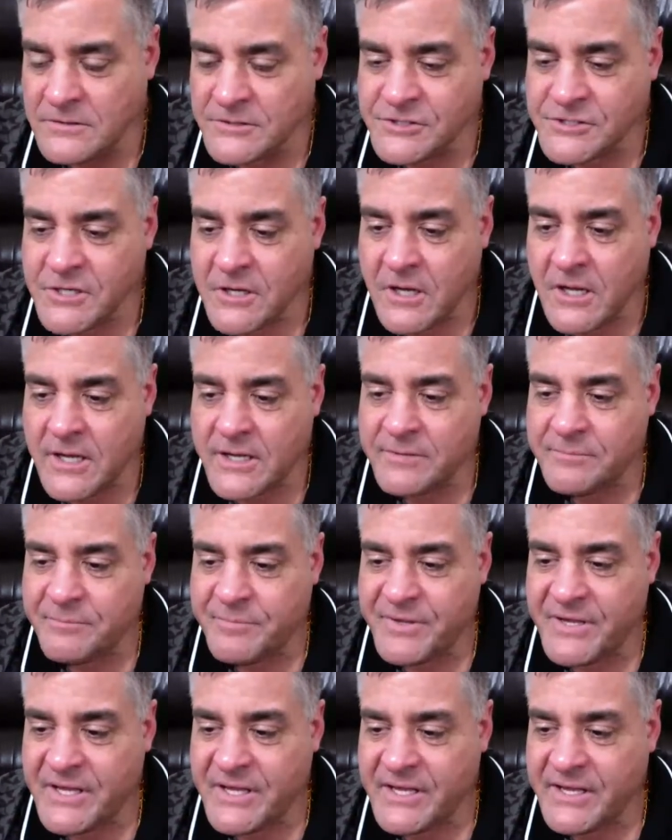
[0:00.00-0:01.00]
Sean
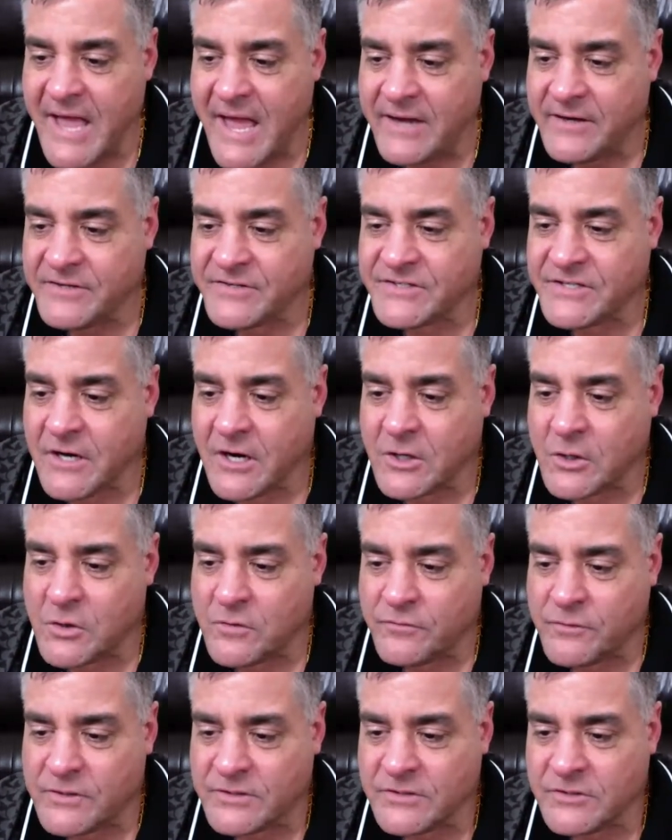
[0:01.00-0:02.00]
B had to start
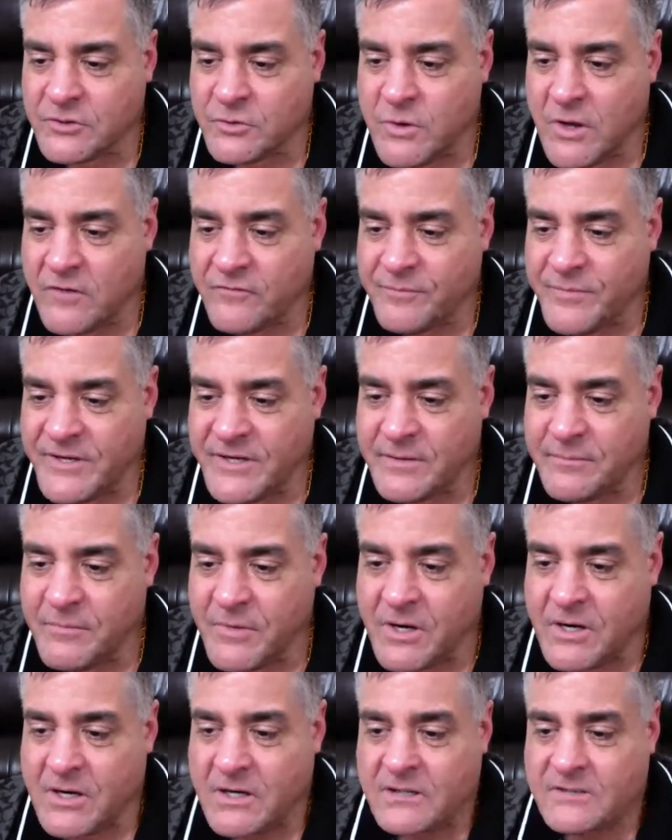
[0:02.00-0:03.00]
over at the 12 minute
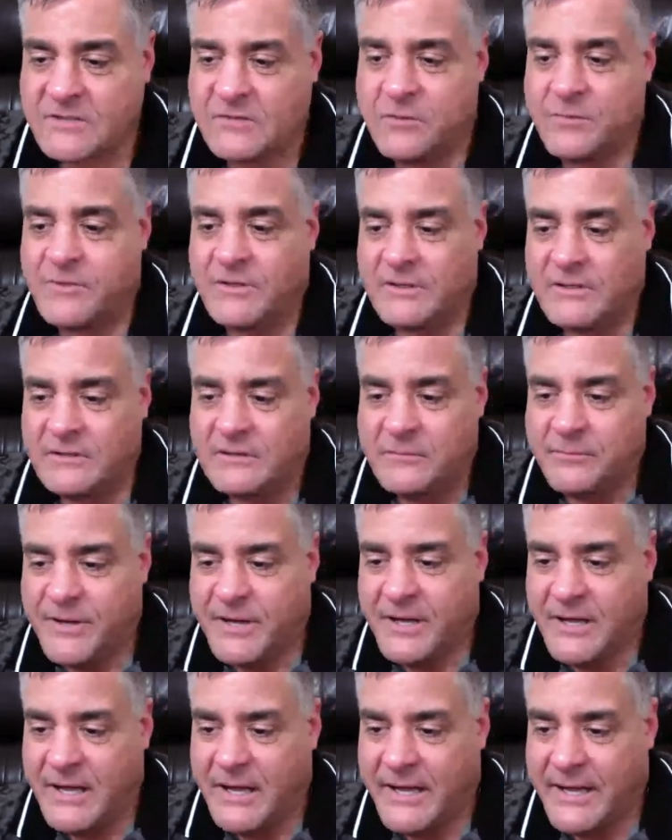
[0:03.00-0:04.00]
mark, so I'm a little
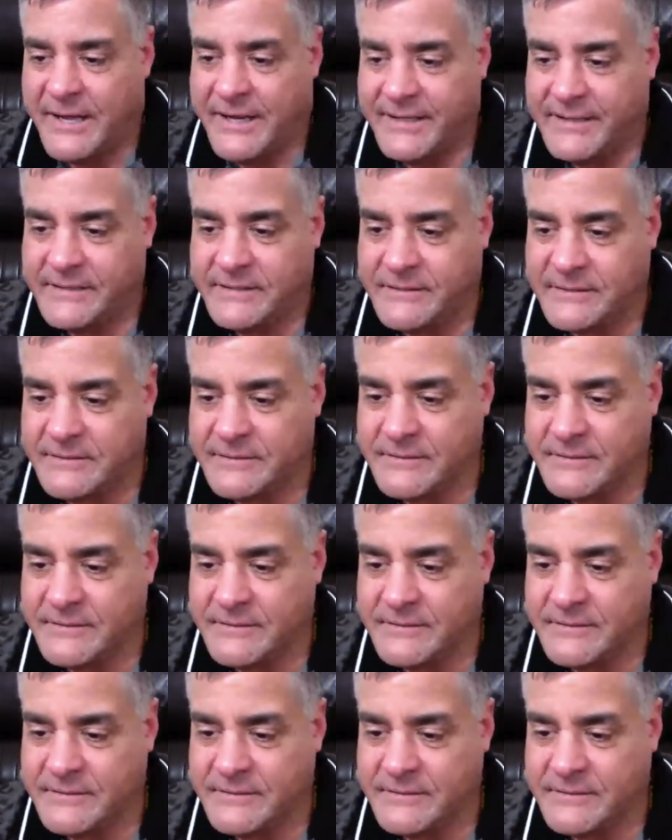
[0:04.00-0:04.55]
behind.